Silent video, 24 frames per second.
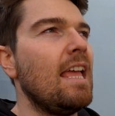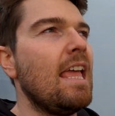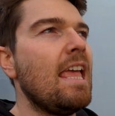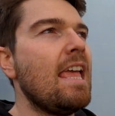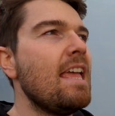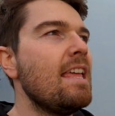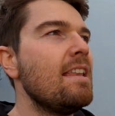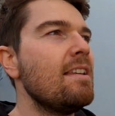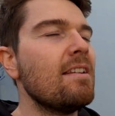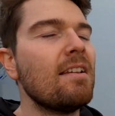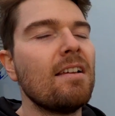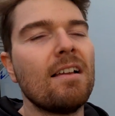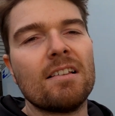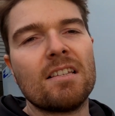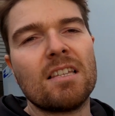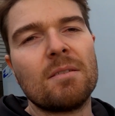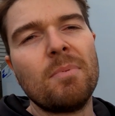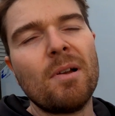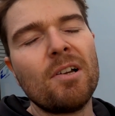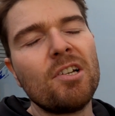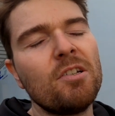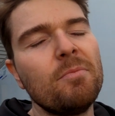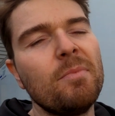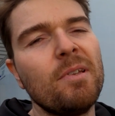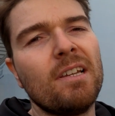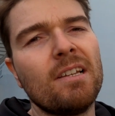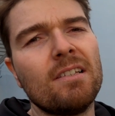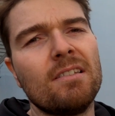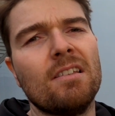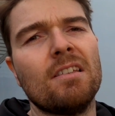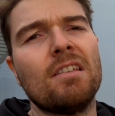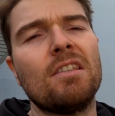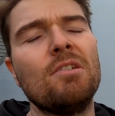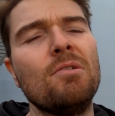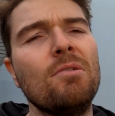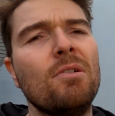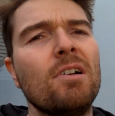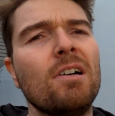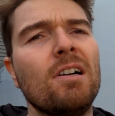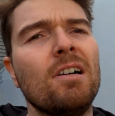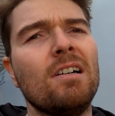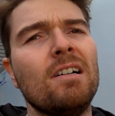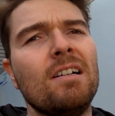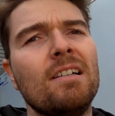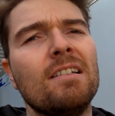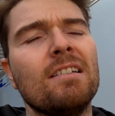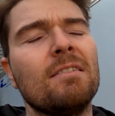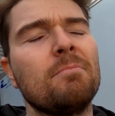And especially because the
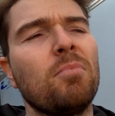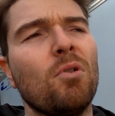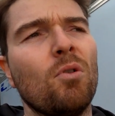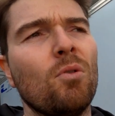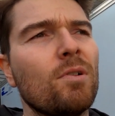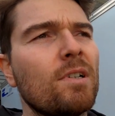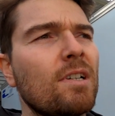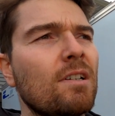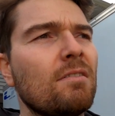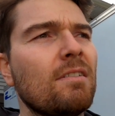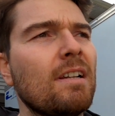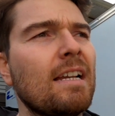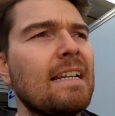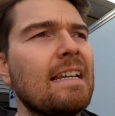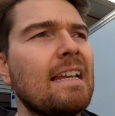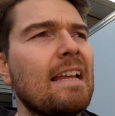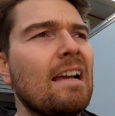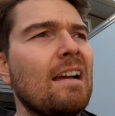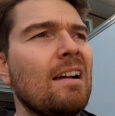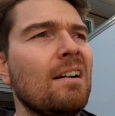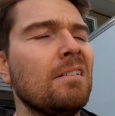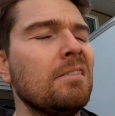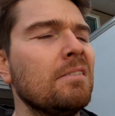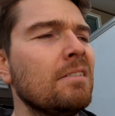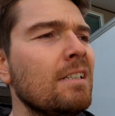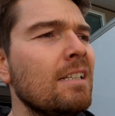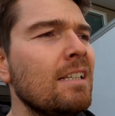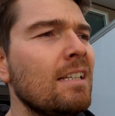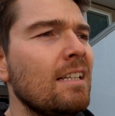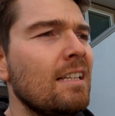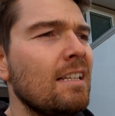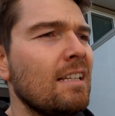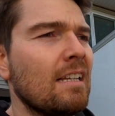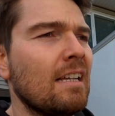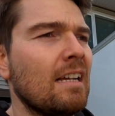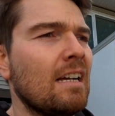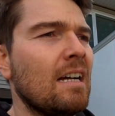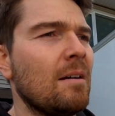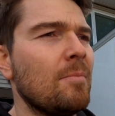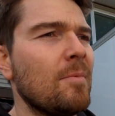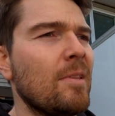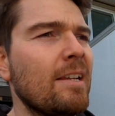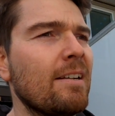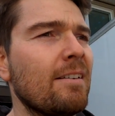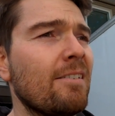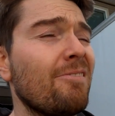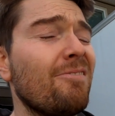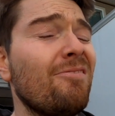Yukon border right now,
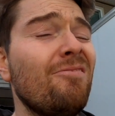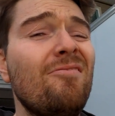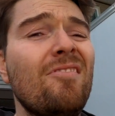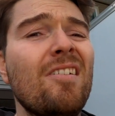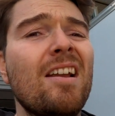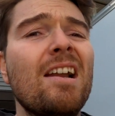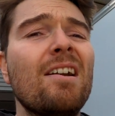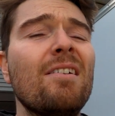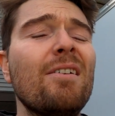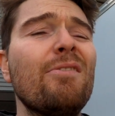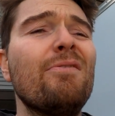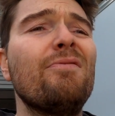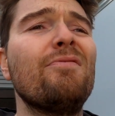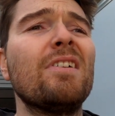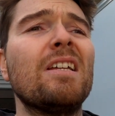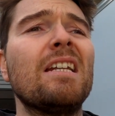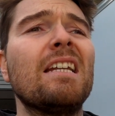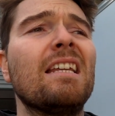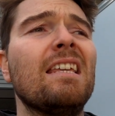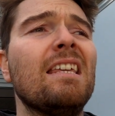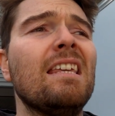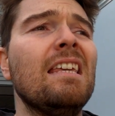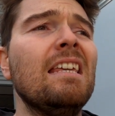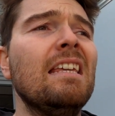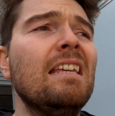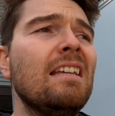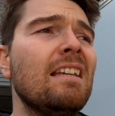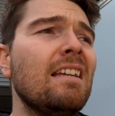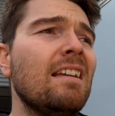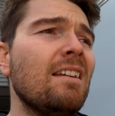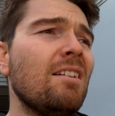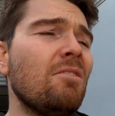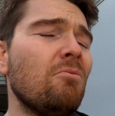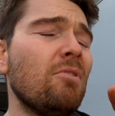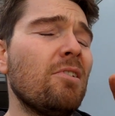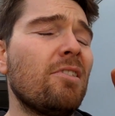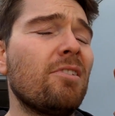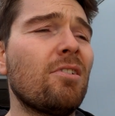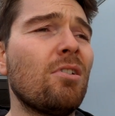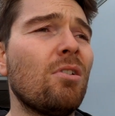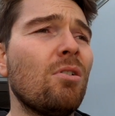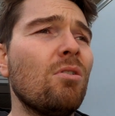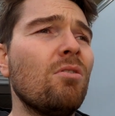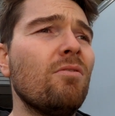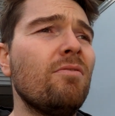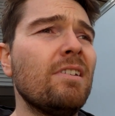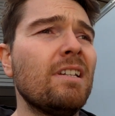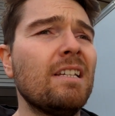um, they are very finicky with
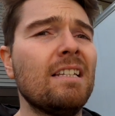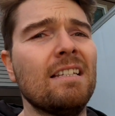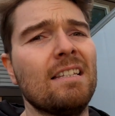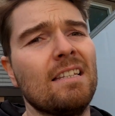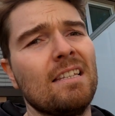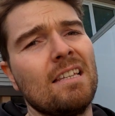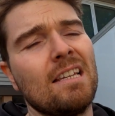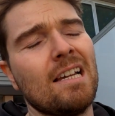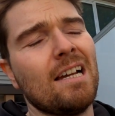COVID.